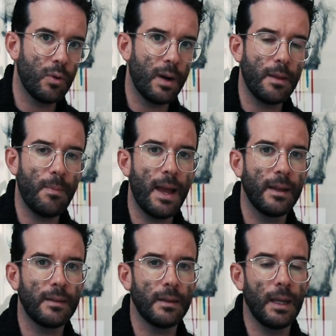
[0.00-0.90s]

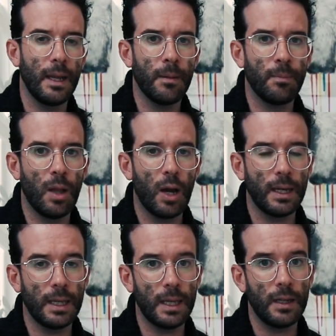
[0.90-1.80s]
advanced the
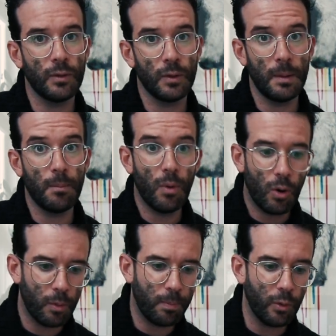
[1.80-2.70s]
blocking is, or the
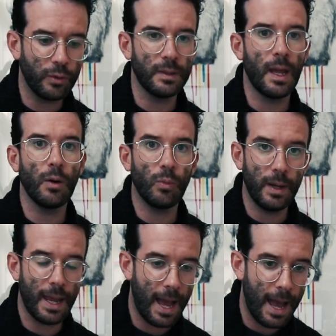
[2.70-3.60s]
more poses that
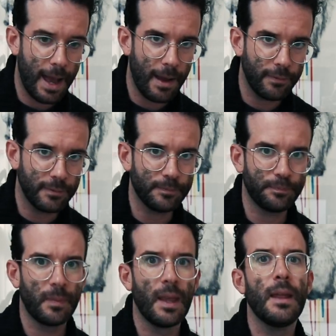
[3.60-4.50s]
we have,
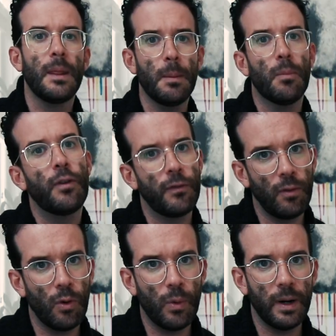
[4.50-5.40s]
the more
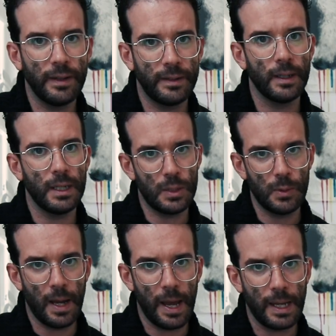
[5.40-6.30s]
flow we're starting
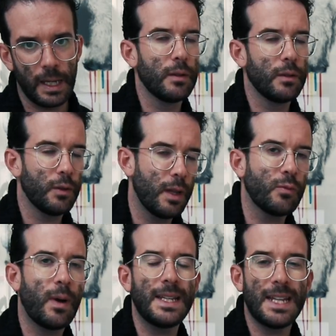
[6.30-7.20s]
to add. So that's
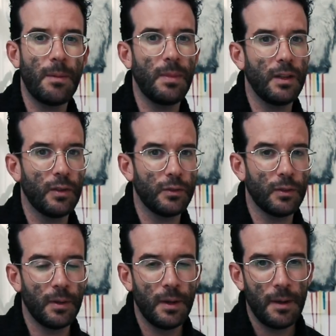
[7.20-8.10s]
why timing is
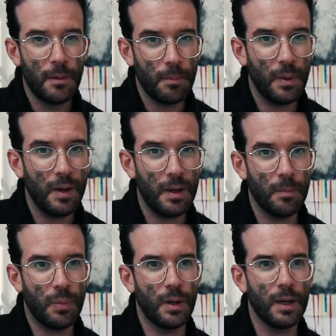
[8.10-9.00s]
also very
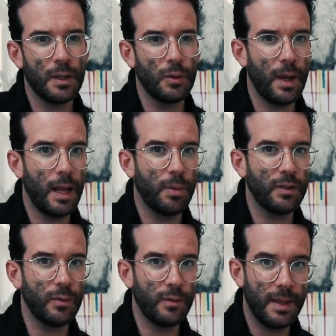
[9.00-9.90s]
important to help us
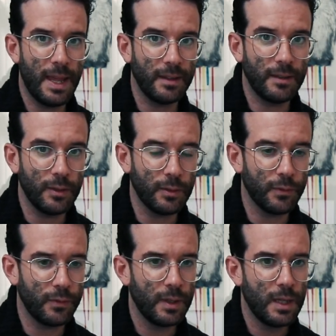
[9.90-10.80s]
to create that sense
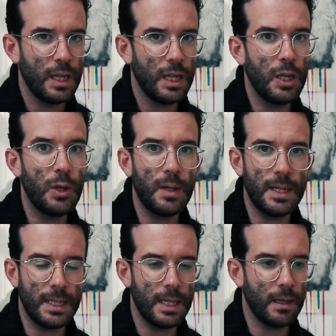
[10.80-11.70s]
of
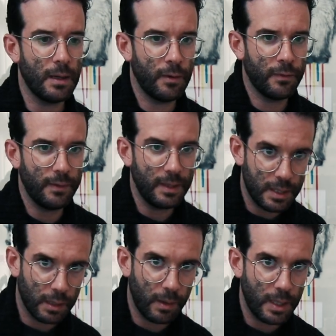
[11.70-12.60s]
unity, of
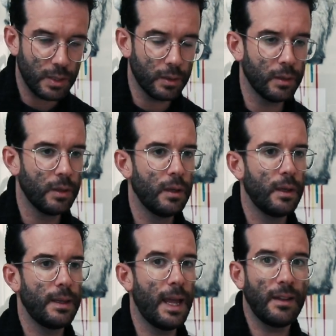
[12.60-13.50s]
integration,
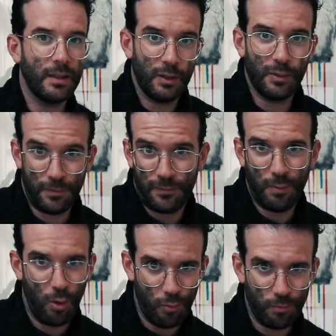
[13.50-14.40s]
that sense of
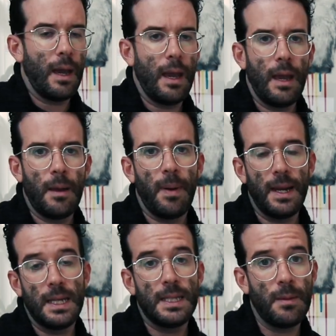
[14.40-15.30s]
flow. By
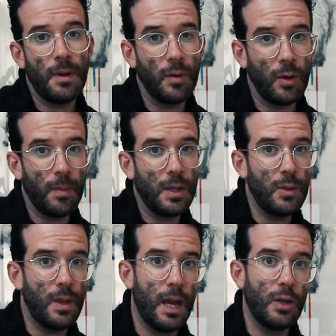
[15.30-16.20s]
this time, I recommend
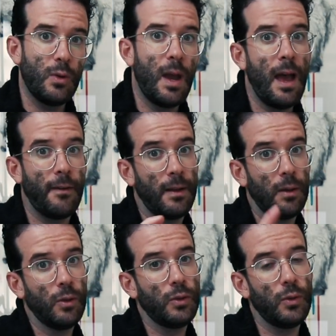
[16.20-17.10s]
you that you have a
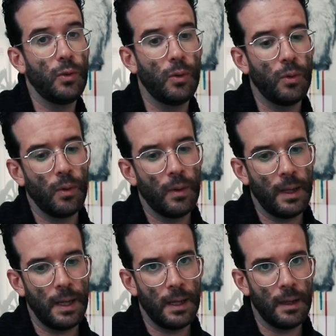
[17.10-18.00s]
look to
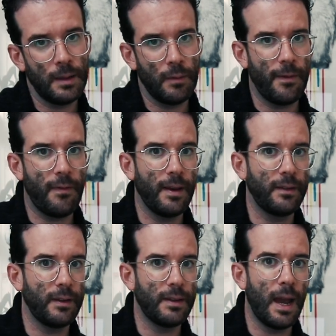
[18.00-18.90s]
the
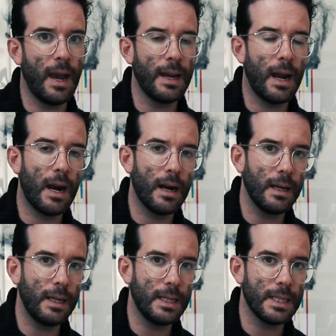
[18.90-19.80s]
references that are
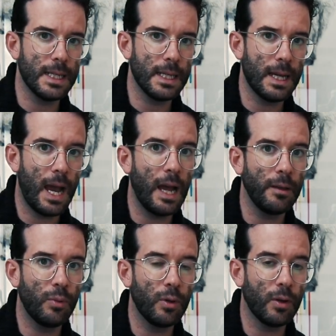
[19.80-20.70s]
in the
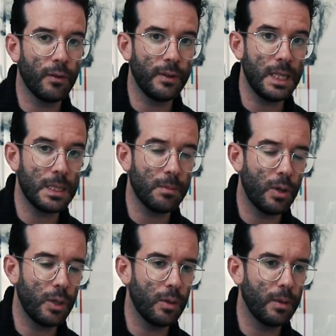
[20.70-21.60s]
handbook of this
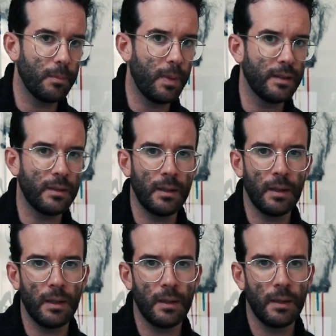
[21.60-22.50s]
module.
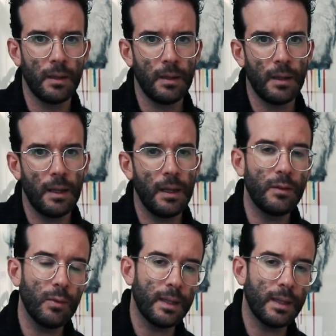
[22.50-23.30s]
Let's look